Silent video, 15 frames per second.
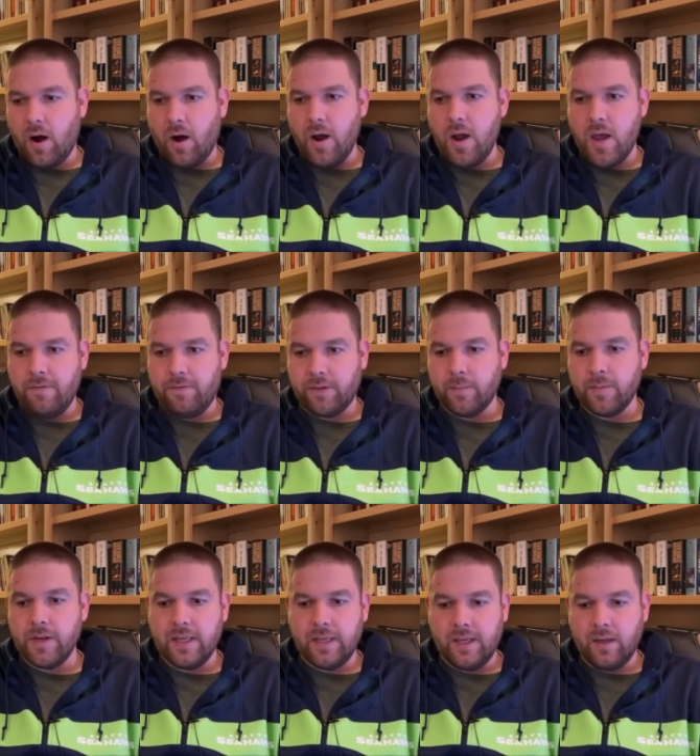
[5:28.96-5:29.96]
uh, if
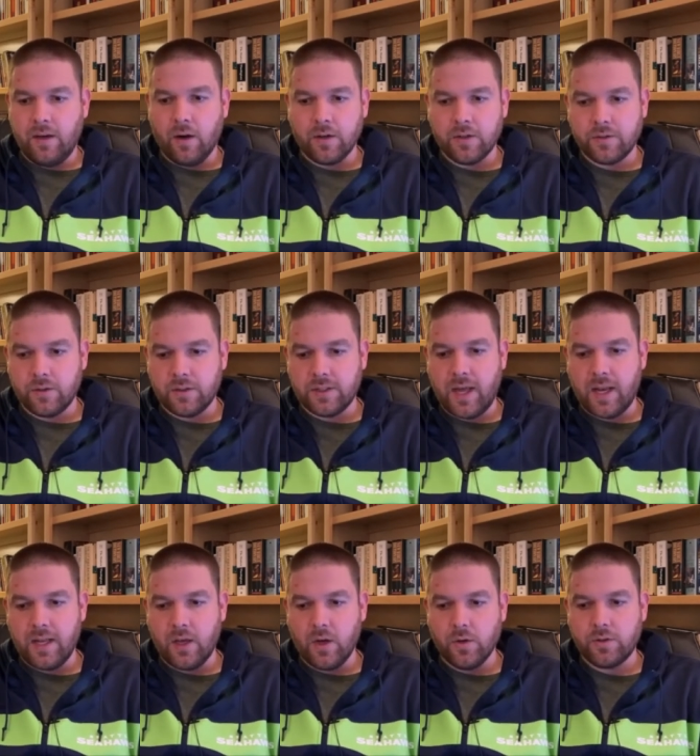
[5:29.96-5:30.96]
somebody in our
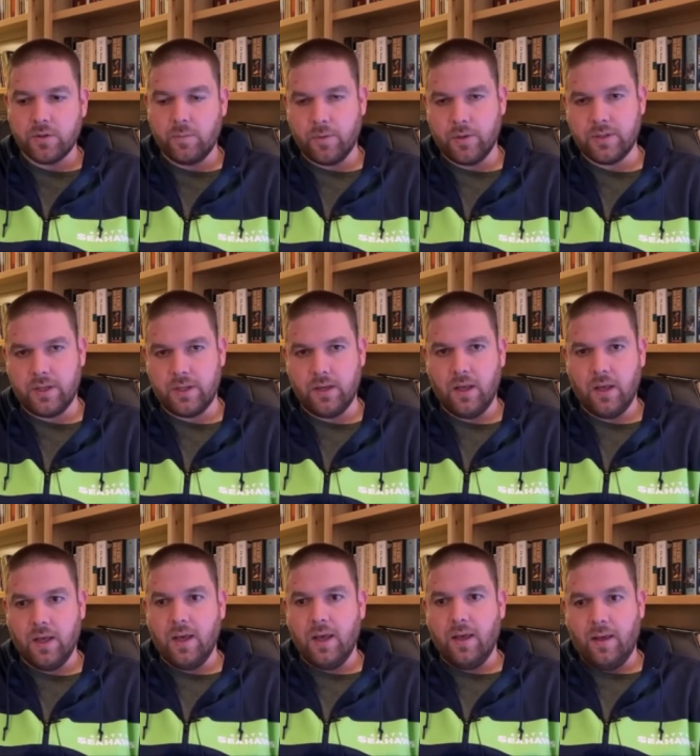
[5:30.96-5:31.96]
society goes to prison
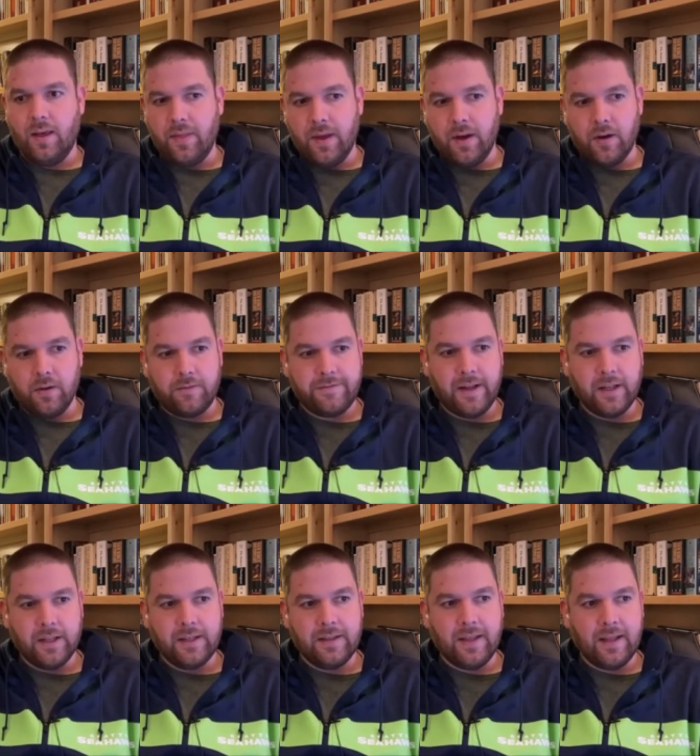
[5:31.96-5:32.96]
and they're a
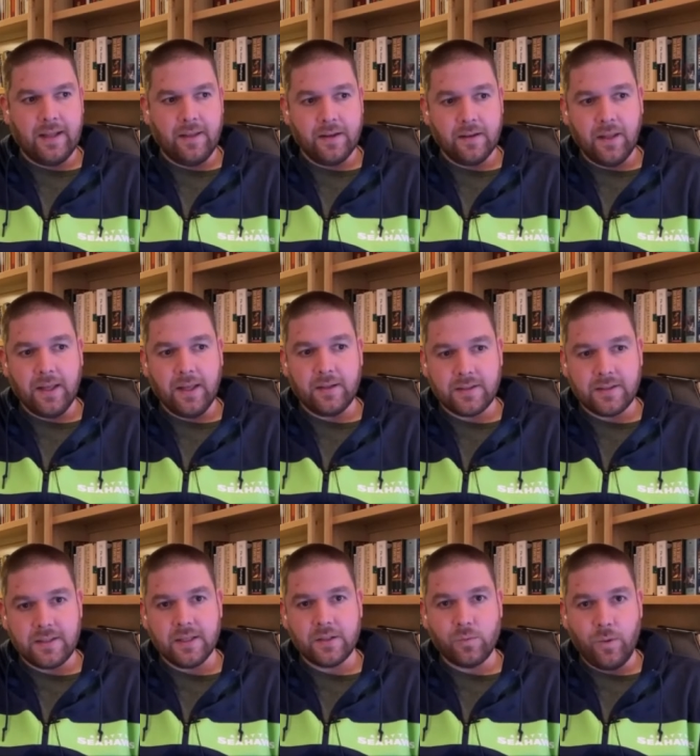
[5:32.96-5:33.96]
felon, that that like
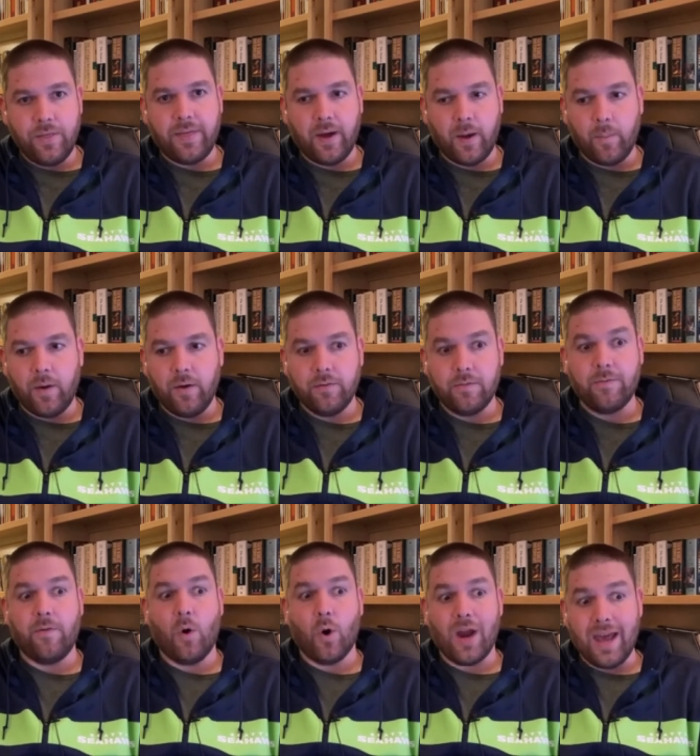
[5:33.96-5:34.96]
sticks with them
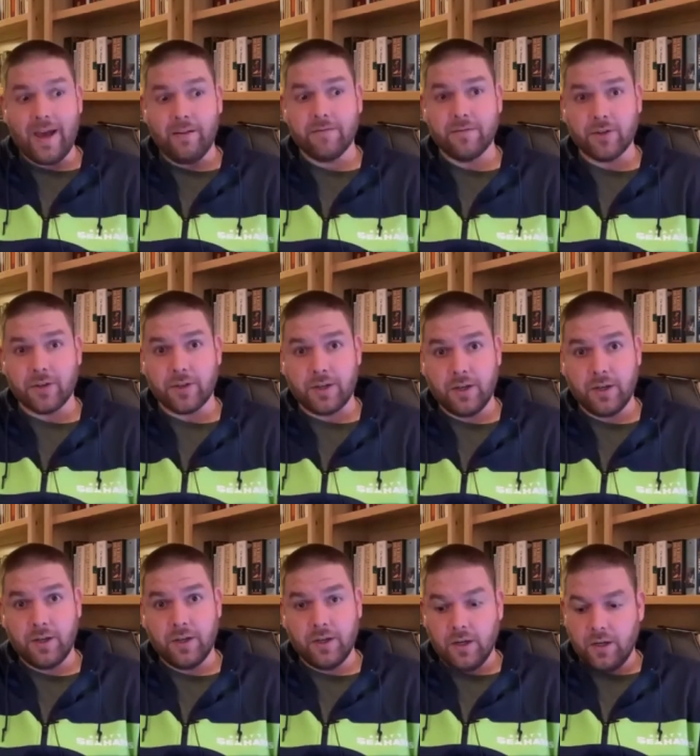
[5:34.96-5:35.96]
forever.
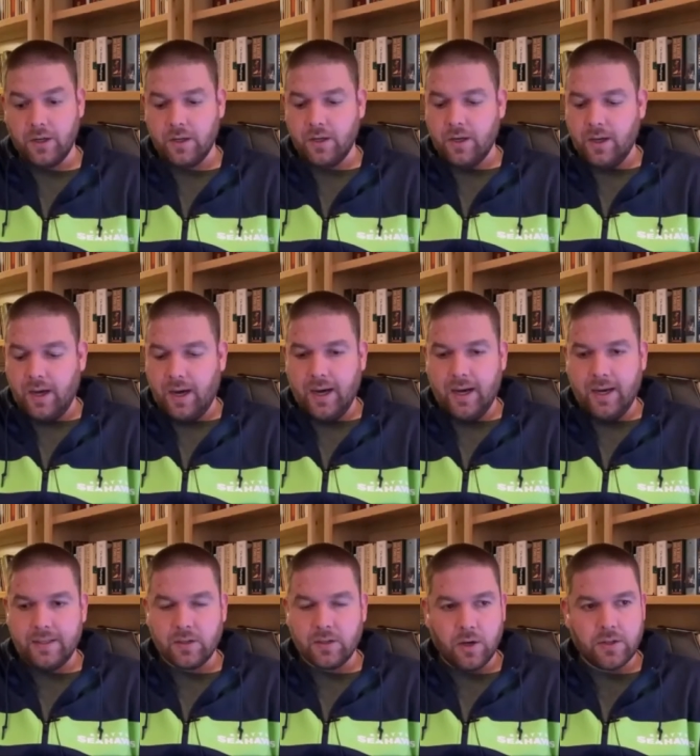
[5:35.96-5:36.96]
Uh,
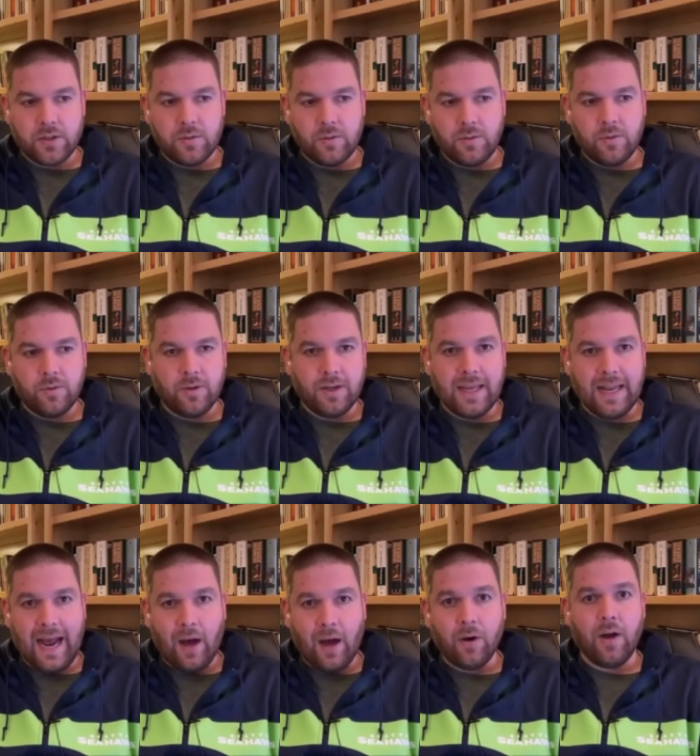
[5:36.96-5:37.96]
it's hard to get
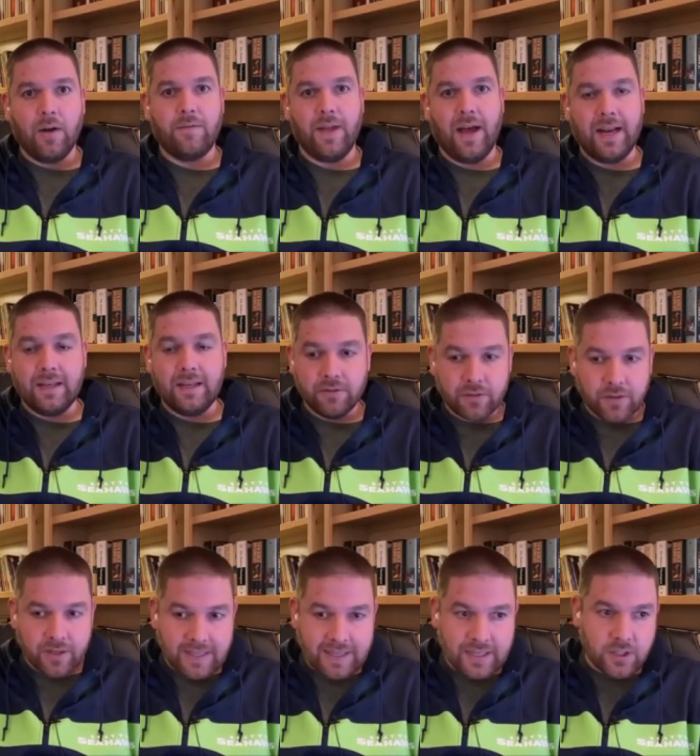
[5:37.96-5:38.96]
out of that. Even
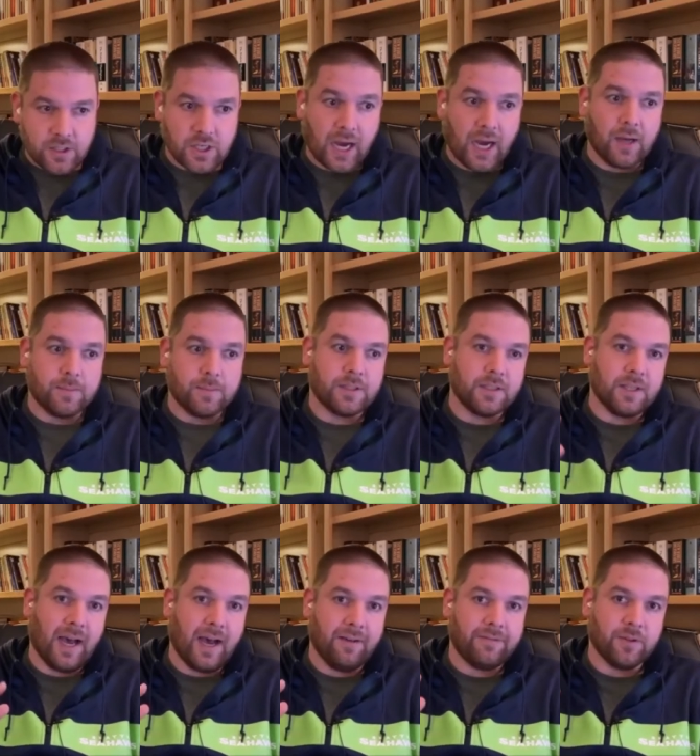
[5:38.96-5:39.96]
trying to get jobs
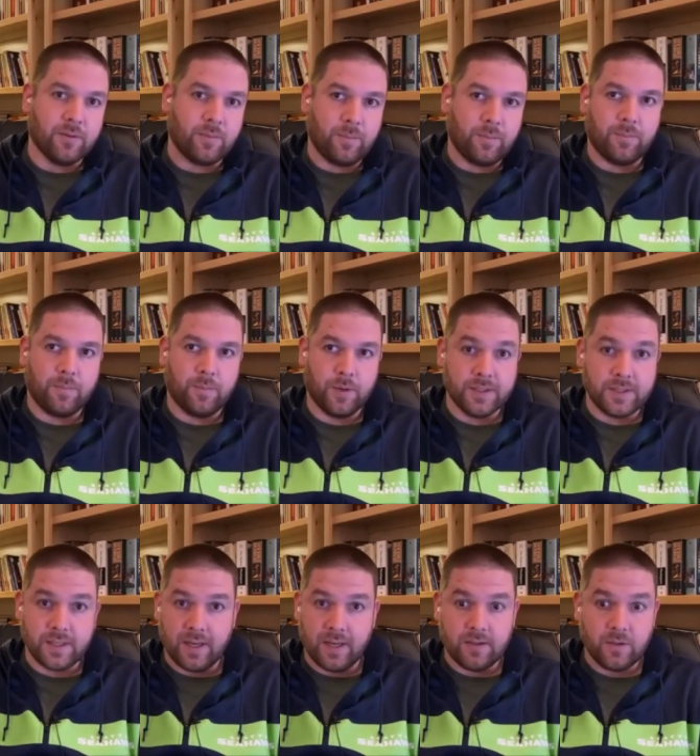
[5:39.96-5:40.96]
after
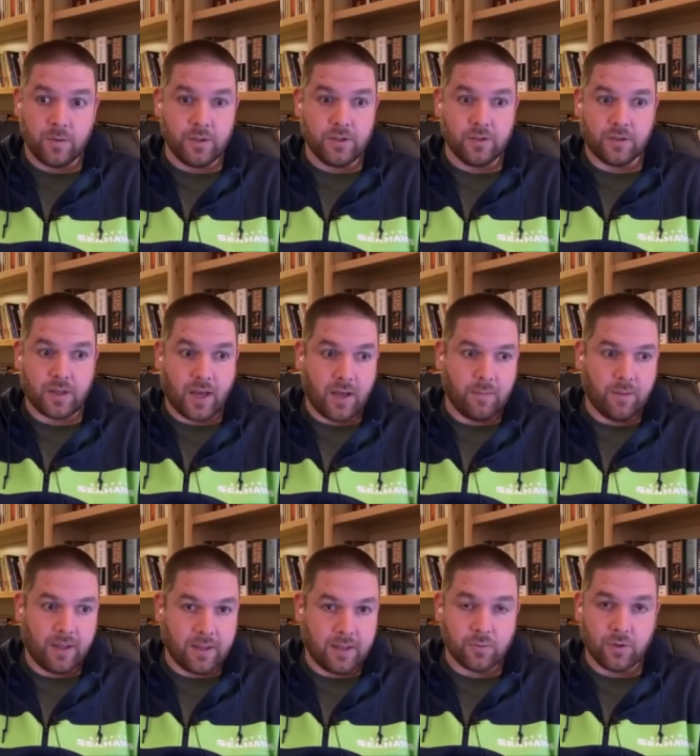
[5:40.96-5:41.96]
prison and doing your time,
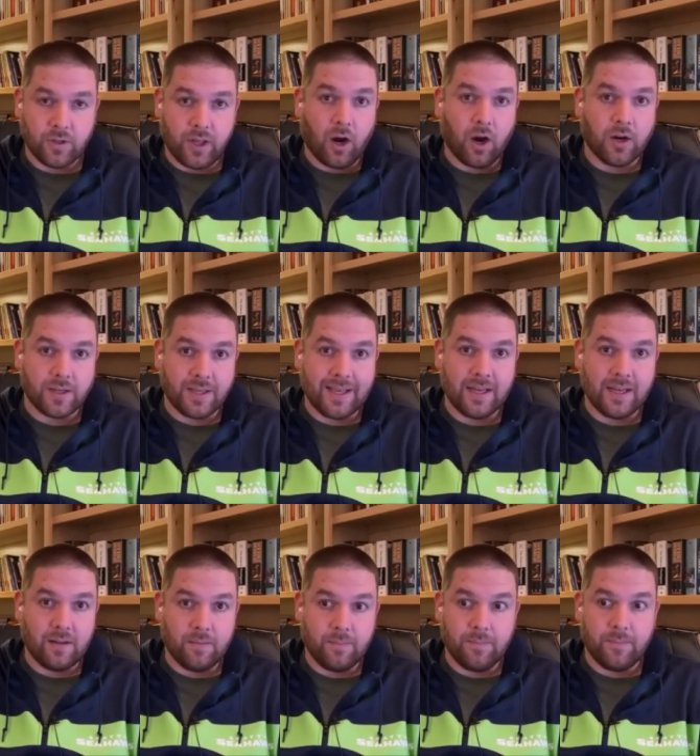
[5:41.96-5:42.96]
like it's really hard to get
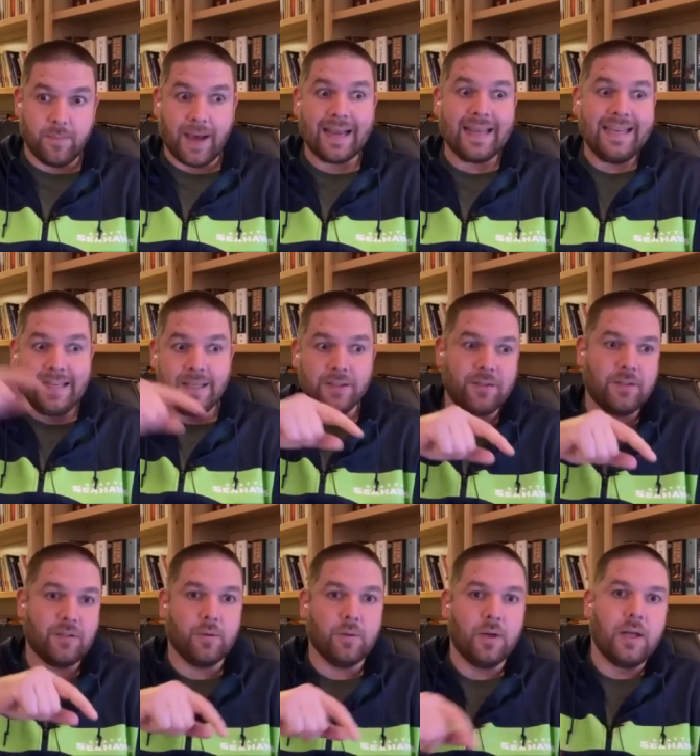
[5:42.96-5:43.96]
back
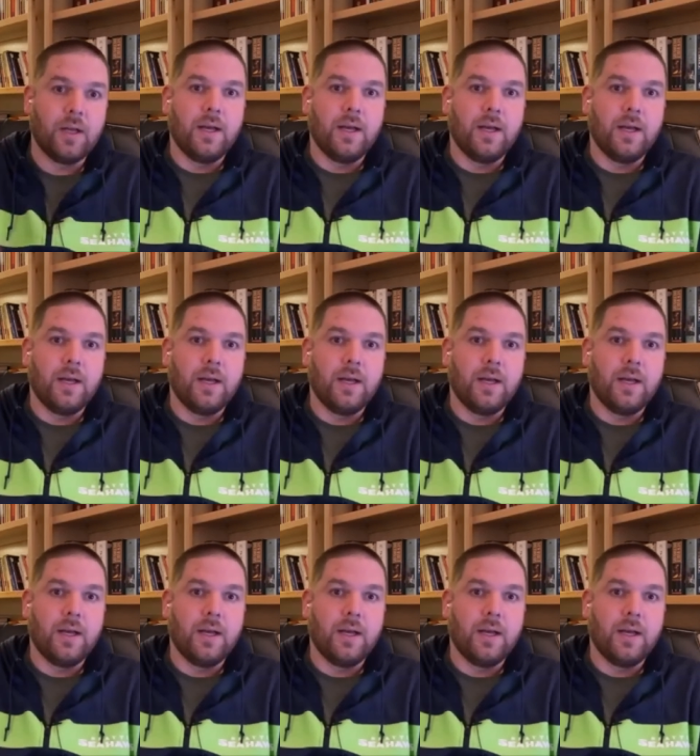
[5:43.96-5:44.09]
into